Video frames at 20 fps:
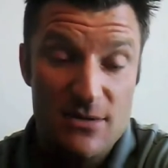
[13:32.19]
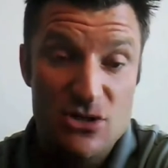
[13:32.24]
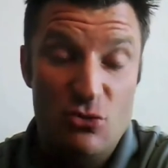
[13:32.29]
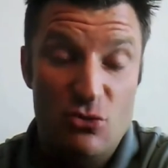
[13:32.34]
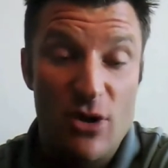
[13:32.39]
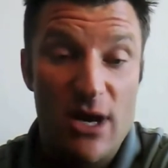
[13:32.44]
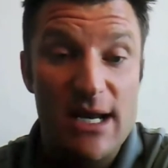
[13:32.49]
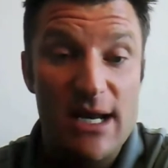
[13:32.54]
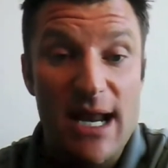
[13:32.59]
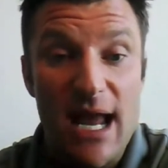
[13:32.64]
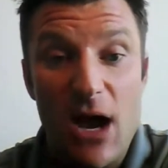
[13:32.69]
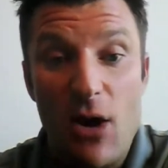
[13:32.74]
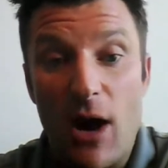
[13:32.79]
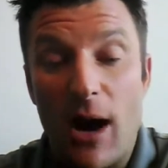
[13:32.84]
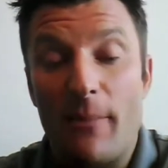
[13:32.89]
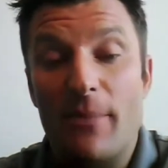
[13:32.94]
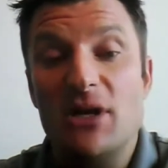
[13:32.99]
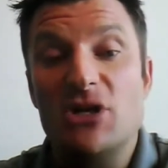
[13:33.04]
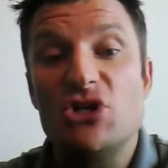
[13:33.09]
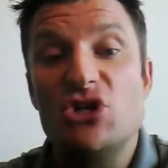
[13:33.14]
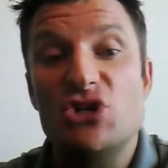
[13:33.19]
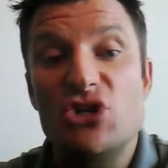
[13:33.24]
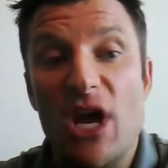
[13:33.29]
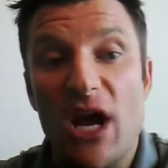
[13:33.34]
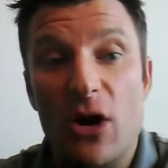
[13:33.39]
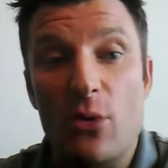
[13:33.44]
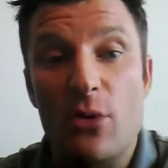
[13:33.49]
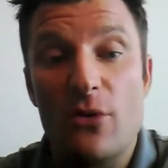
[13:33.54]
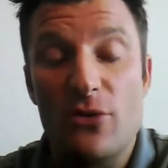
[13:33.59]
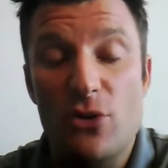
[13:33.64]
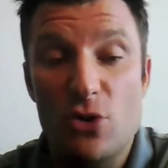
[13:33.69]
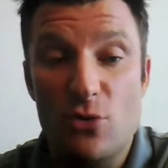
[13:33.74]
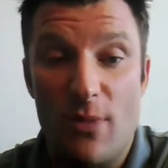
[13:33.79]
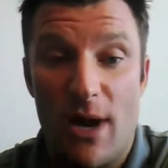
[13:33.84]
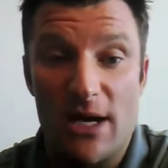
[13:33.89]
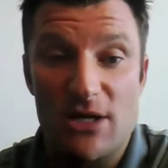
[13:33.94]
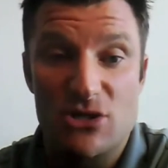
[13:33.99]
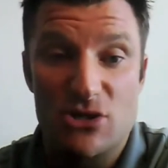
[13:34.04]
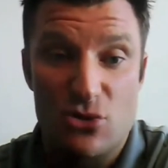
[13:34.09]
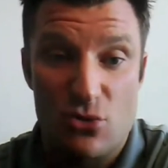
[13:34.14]
So right now I'm going to share with you
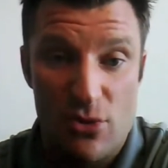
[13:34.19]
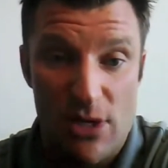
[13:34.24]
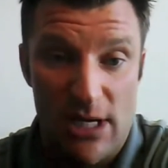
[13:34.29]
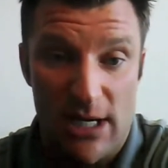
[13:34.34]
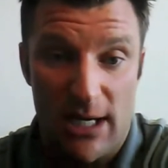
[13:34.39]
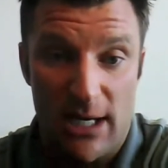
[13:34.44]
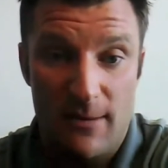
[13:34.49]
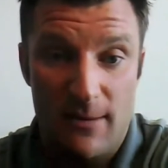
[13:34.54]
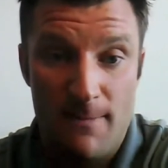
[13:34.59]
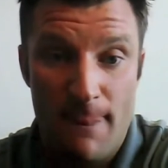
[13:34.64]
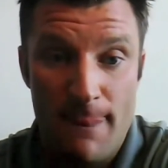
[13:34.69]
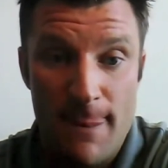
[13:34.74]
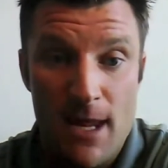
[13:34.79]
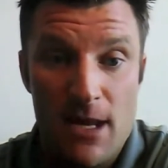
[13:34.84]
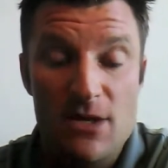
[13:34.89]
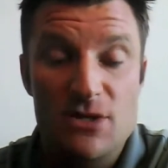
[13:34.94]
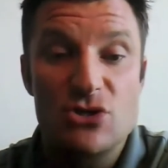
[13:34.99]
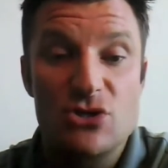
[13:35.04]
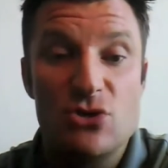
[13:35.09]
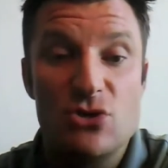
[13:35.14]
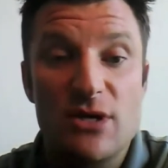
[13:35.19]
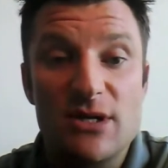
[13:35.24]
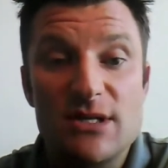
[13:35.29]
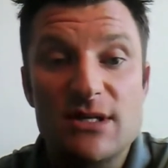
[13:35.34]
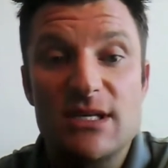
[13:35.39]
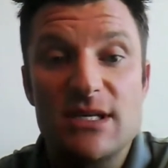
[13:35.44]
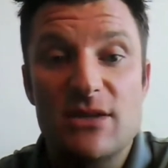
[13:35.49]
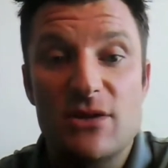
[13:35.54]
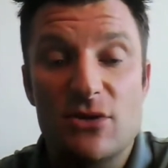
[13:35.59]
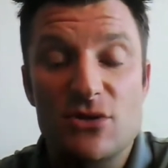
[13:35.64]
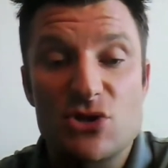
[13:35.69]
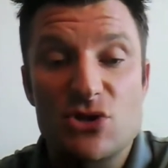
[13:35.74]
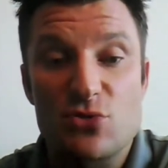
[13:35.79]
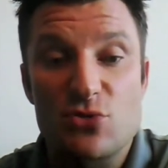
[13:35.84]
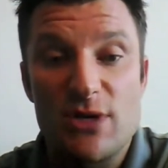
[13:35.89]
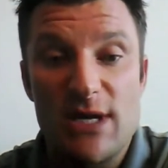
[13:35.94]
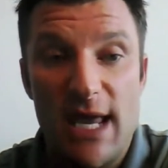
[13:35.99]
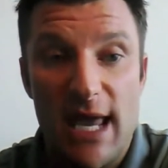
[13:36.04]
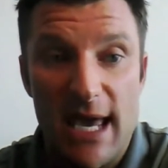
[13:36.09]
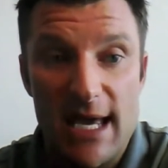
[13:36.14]
my screen so you can see those
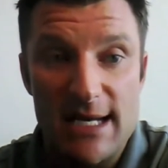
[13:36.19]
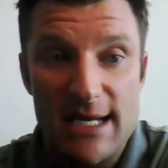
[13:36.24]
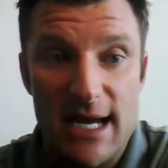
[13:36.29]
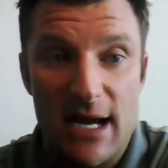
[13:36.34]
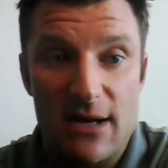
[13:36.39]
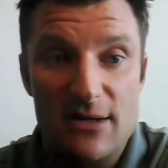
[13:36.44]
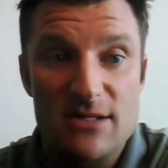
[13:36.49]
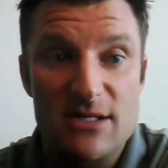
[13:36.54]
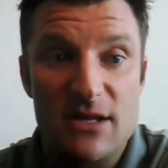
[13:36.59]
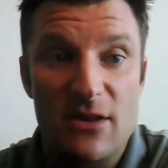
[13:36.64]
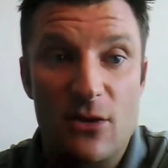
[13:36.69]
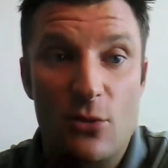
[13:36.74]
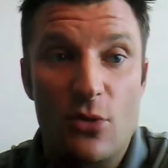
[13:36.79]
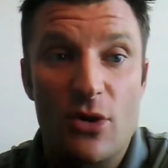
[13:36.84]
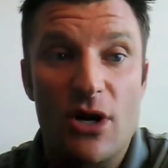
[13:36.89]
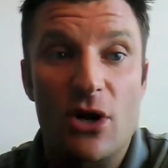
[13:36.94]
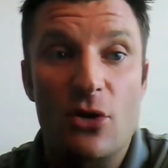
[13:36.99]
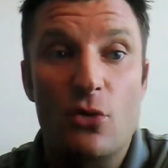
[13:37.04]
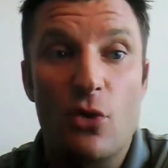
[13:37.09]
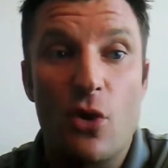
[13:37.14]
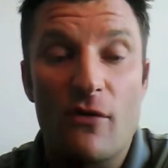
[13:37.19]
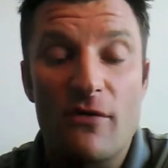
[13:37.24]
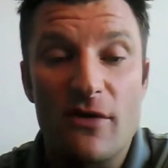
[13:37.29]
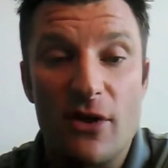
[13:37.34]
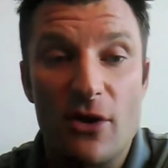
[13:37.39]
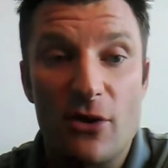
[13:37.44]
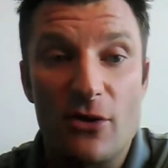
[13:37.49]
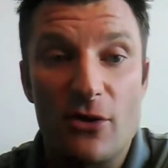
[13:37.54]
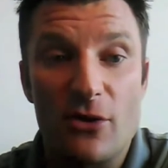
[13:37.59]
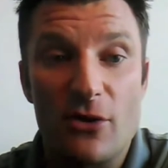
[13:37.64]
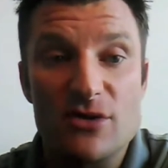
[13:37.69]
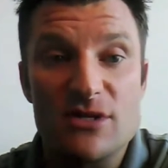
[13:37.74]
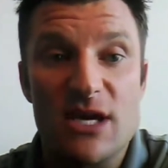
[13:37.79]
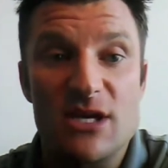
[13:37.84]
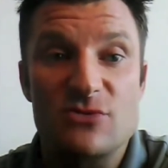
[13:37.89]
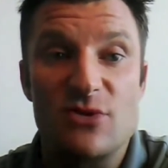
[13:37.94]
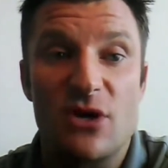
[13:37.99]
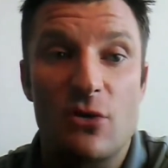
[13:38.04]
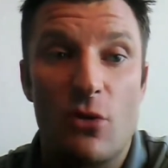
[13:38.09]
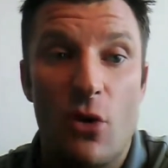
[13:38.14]
3 handouts, and then we're going to go over those as
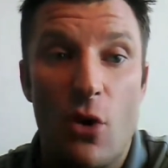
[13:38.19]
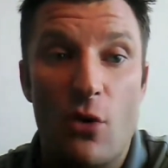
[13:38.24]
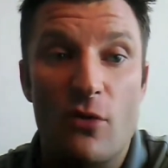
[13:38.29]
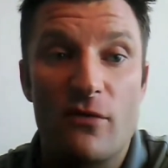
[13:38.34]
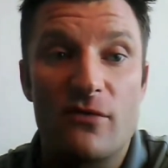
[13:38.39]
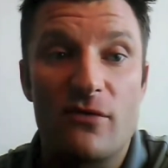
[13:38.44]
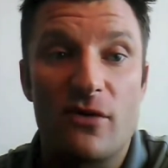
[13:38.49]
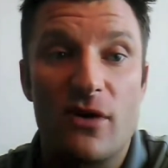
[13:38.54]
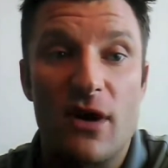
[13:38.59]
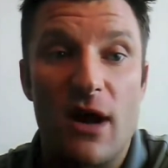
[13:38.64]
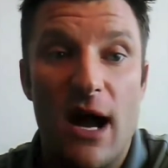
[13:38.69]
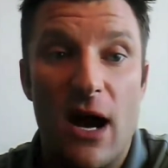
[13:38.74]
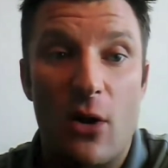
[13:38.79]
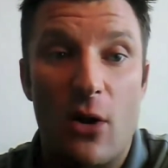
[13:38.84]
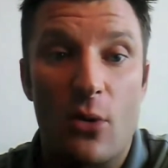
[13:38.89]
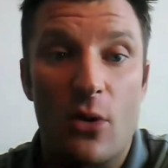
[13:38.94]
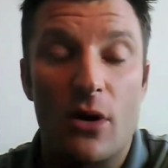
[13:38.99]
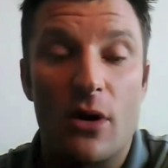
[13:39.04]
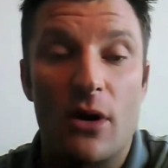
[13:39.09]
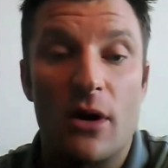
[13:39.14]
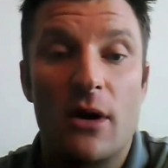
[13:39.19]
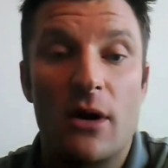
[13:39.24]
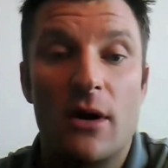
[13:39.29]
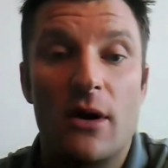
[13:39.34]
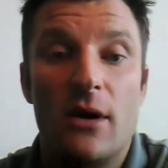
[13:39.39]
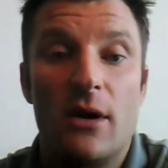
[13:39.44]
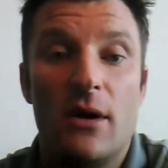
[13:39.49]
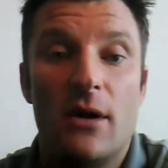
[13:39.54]
we go over our